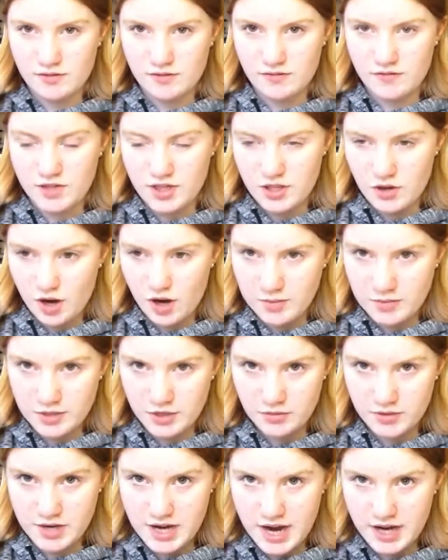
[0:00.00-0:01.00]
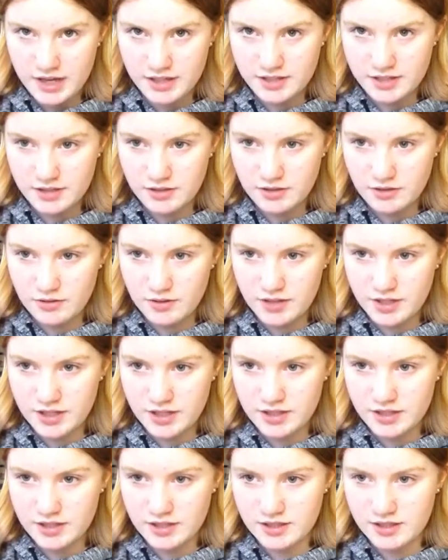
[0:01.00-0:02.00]
video I'm gonna react to
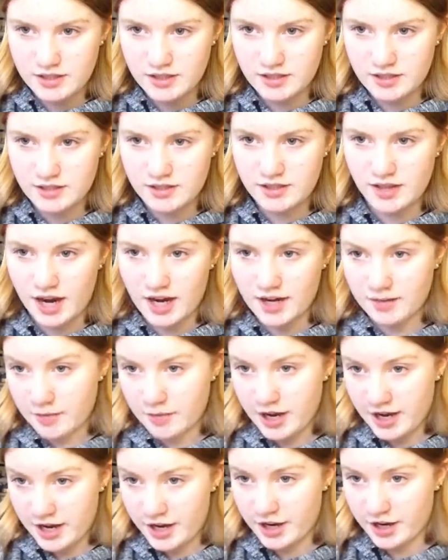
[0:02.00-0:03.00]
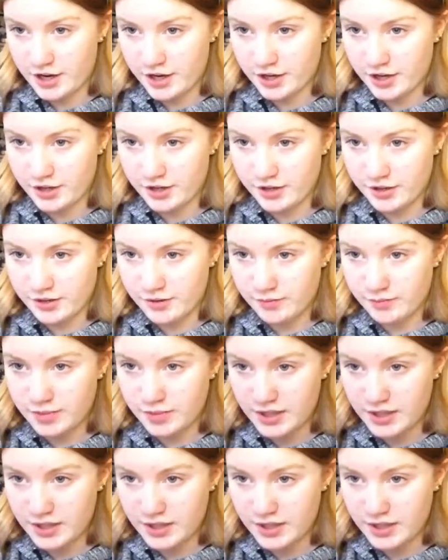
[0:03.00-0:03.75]
is dyeing my hair